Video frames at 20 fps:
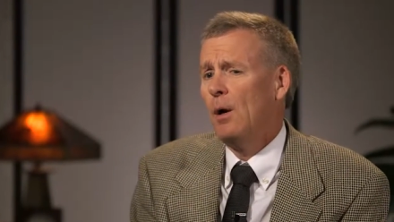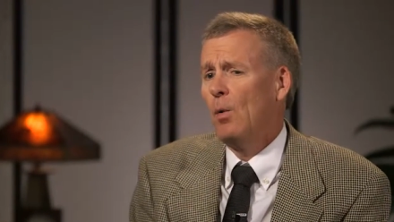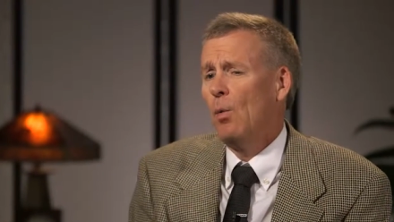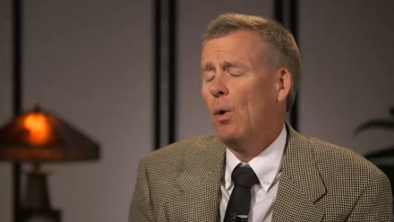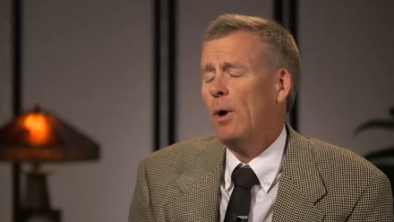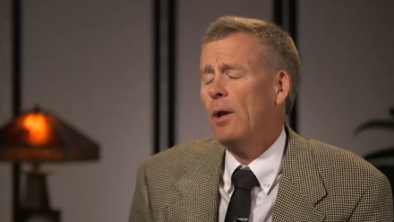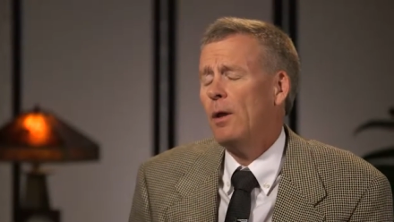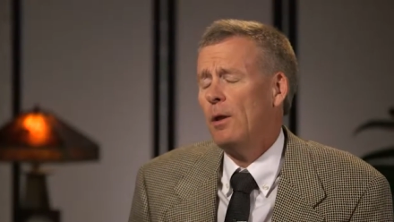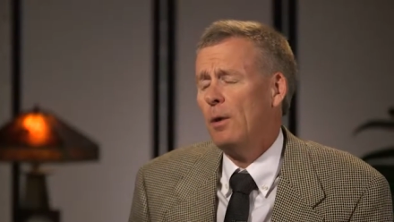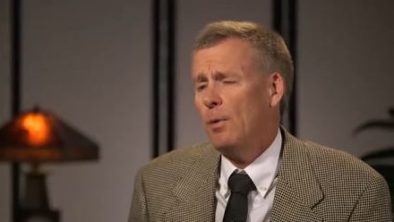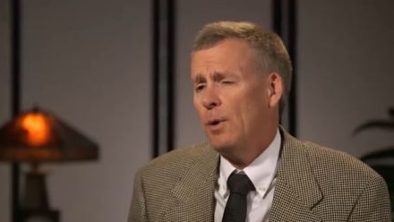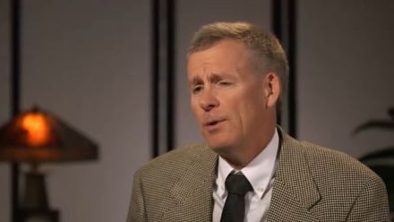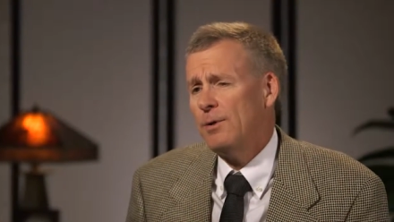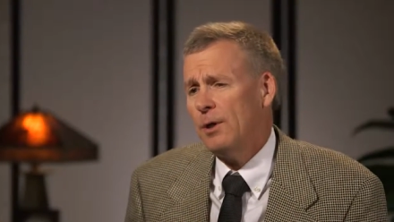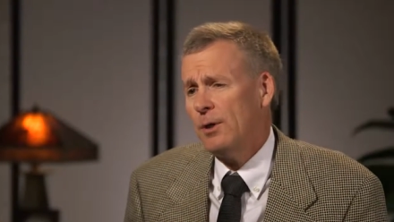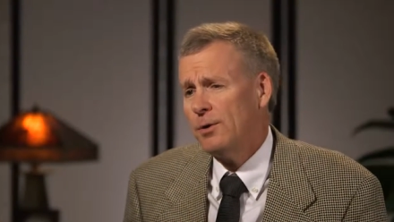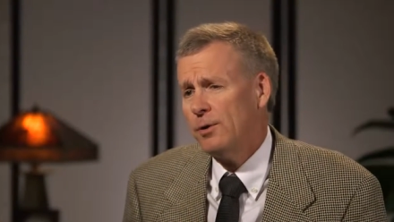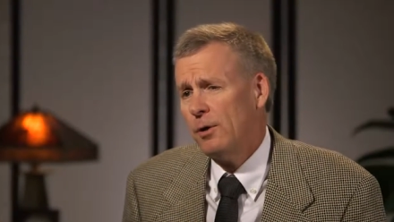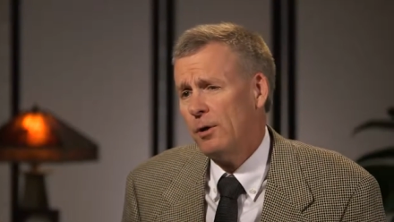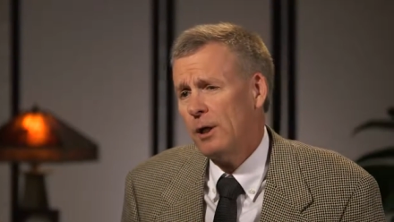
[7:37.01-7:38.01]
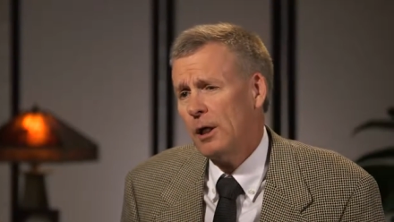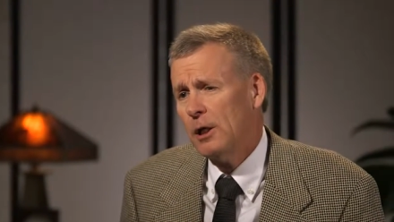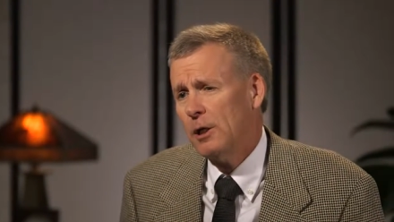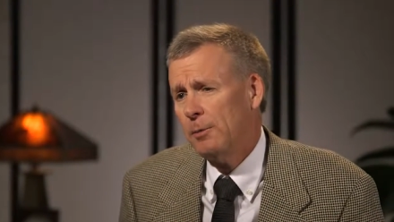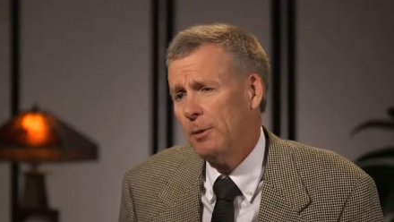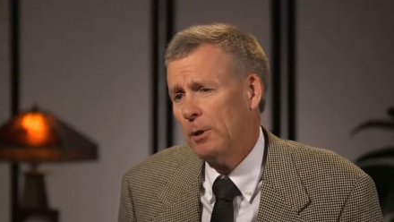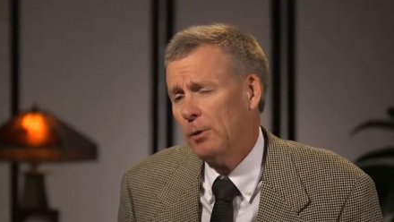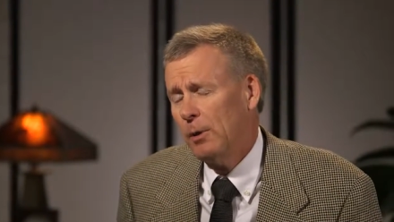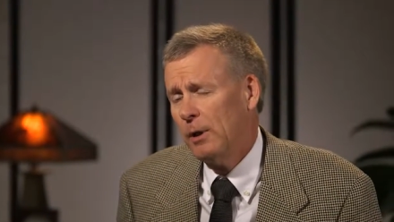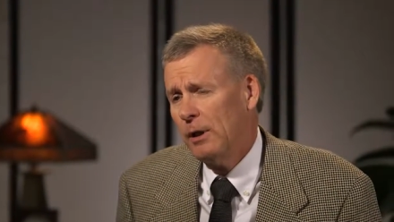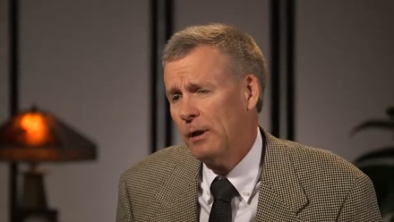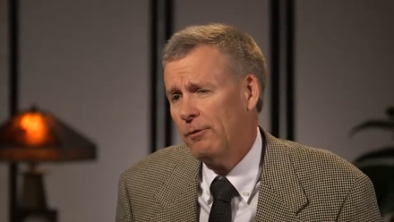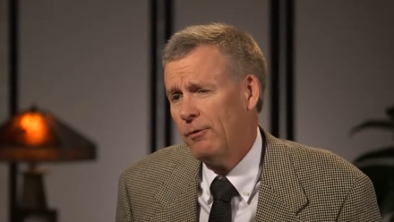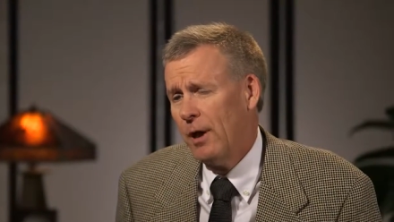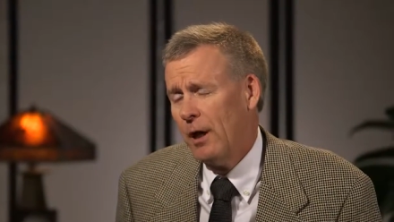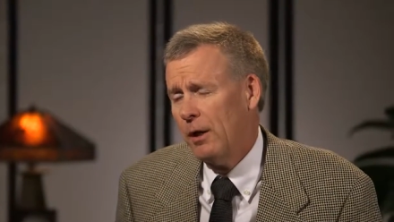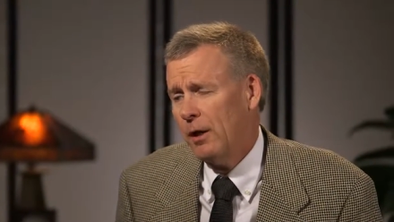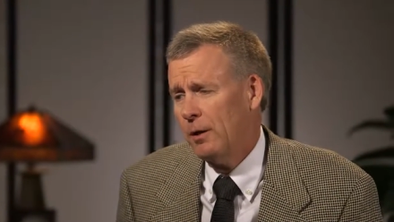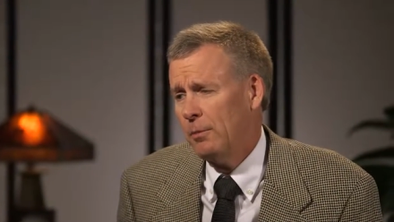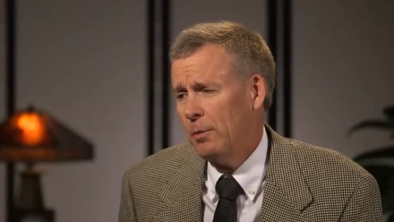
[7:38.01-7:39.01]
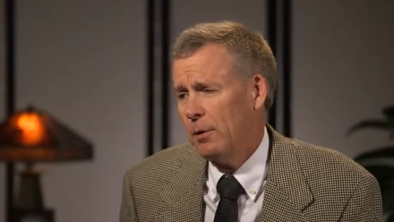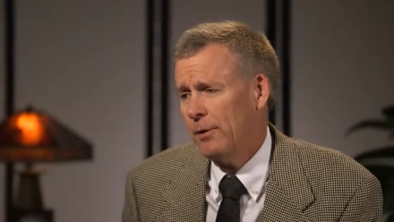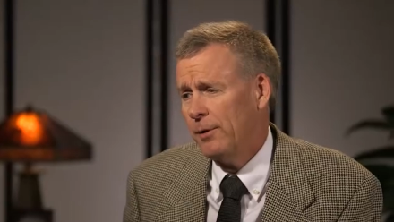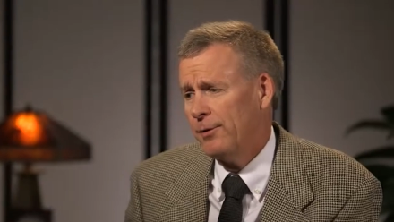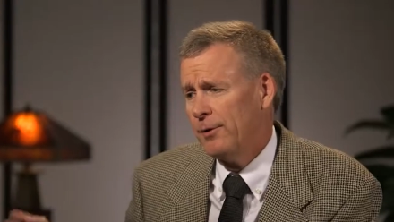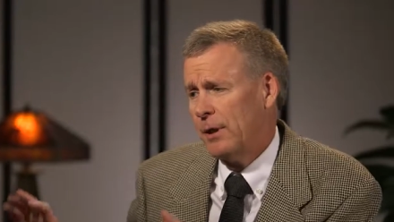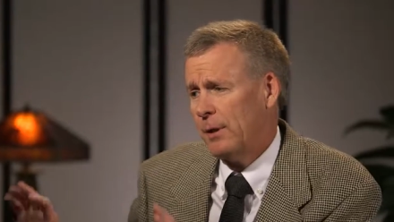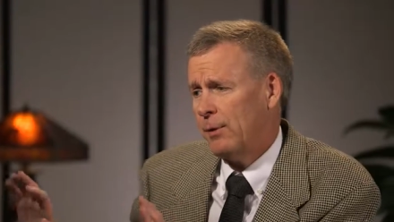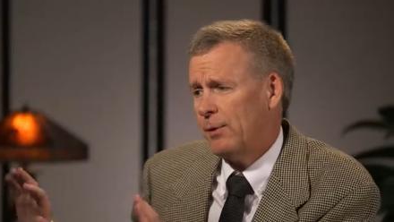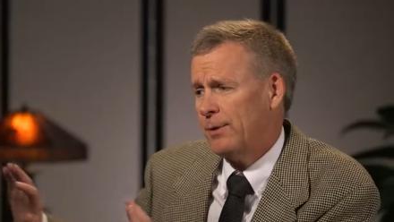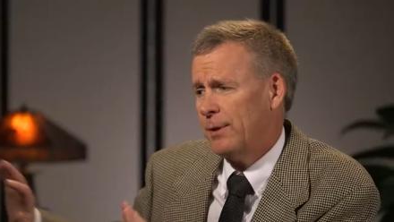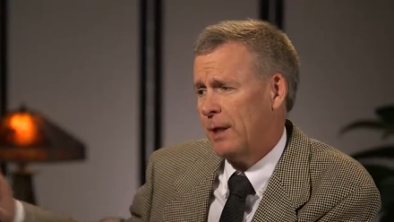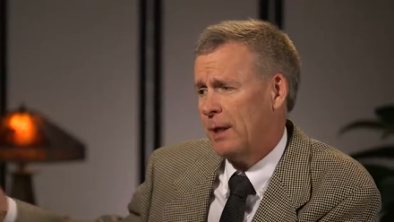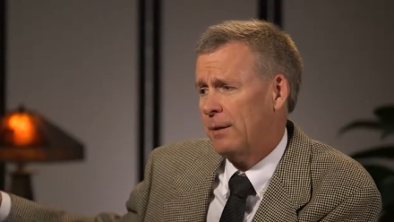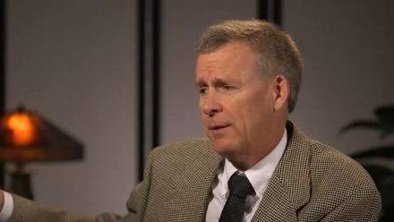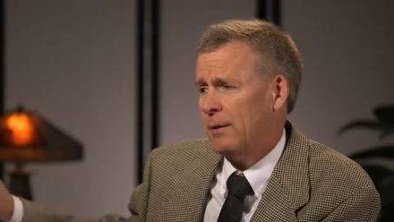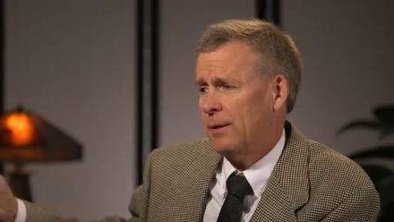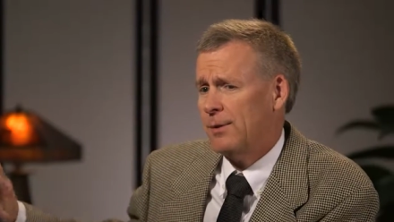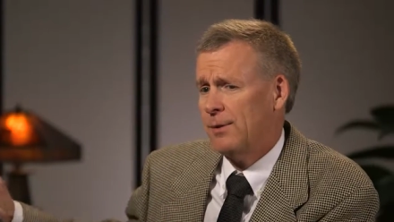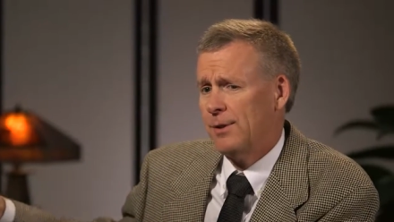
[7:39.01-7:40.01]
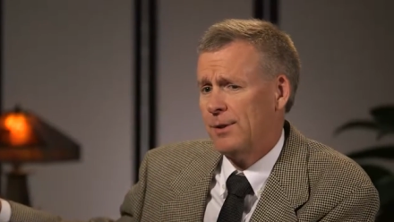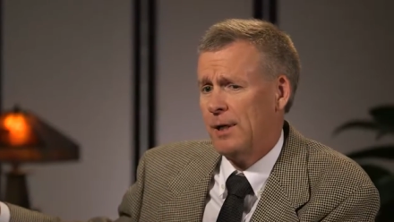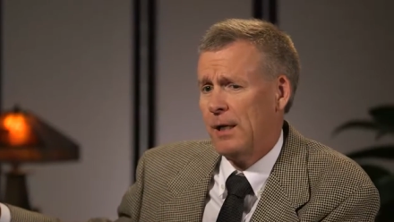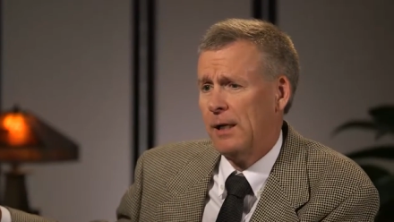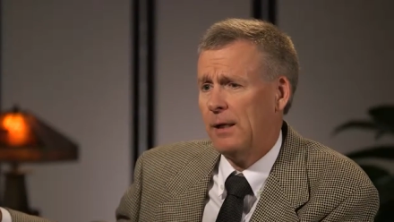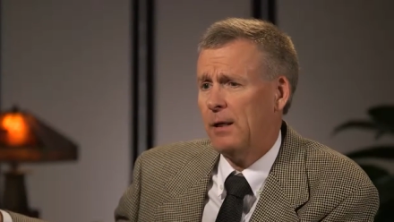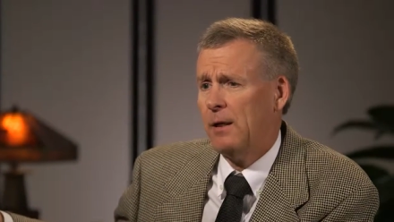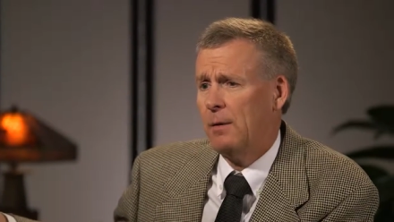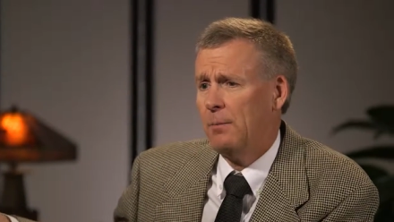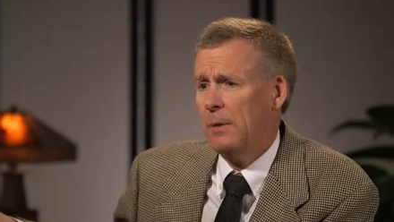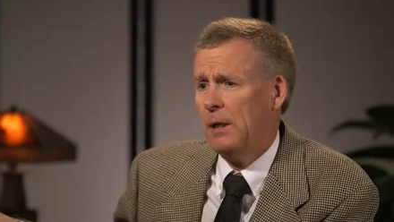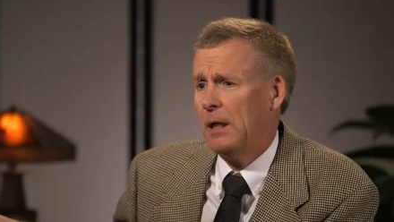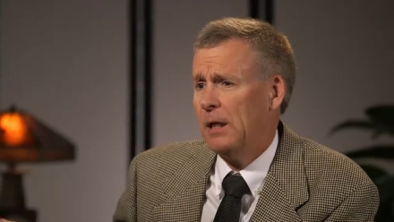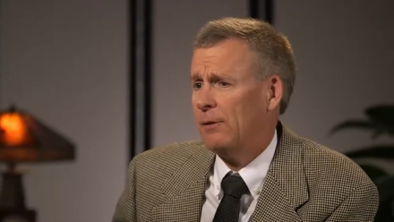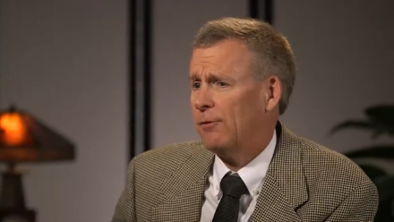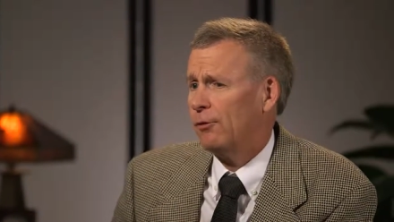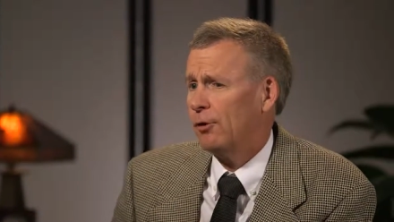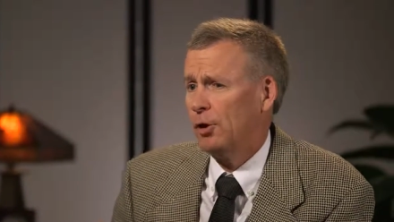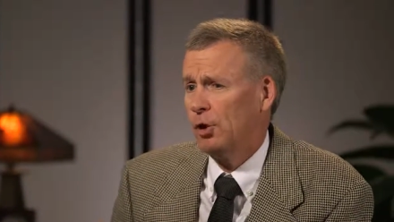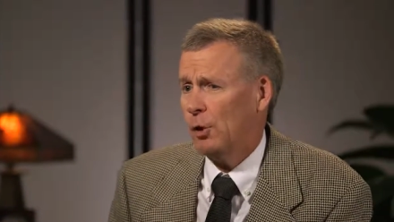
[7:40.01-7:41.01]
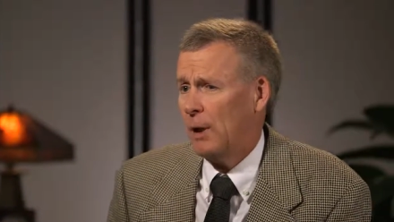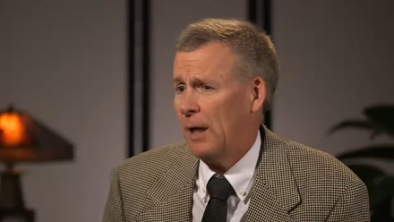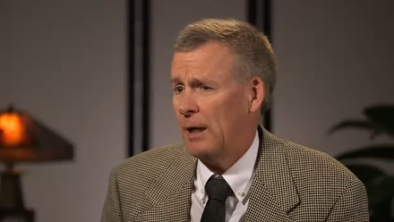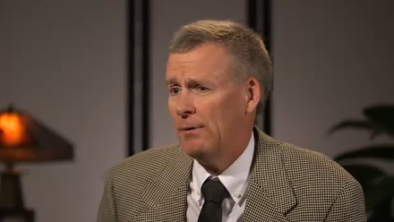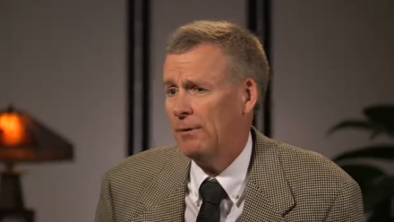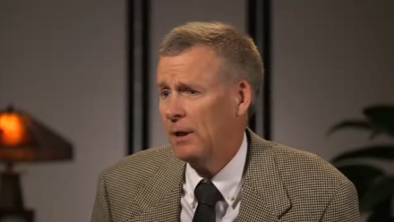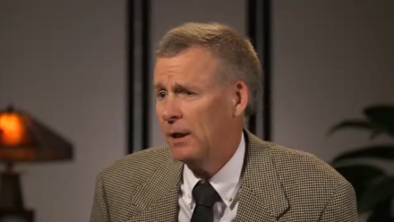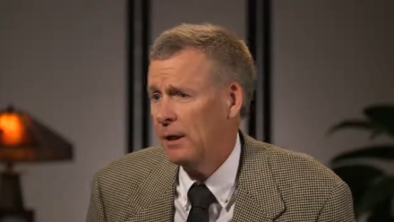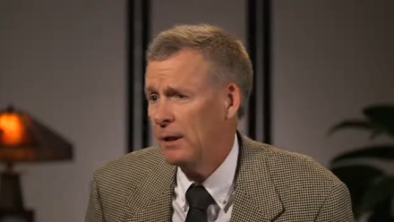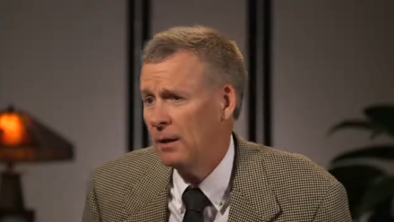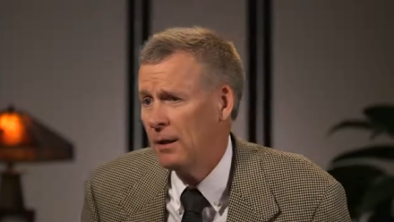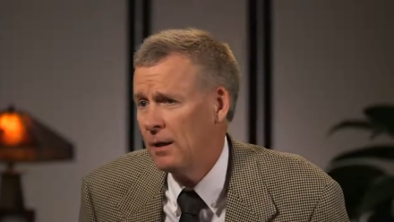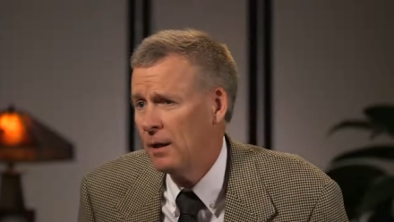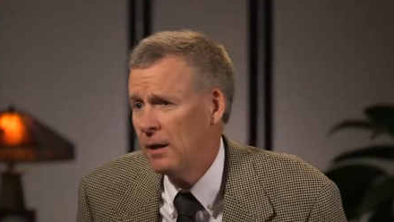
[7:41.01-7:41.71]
One of the ones that's turned out to be really valuable is I was on the state committee for driving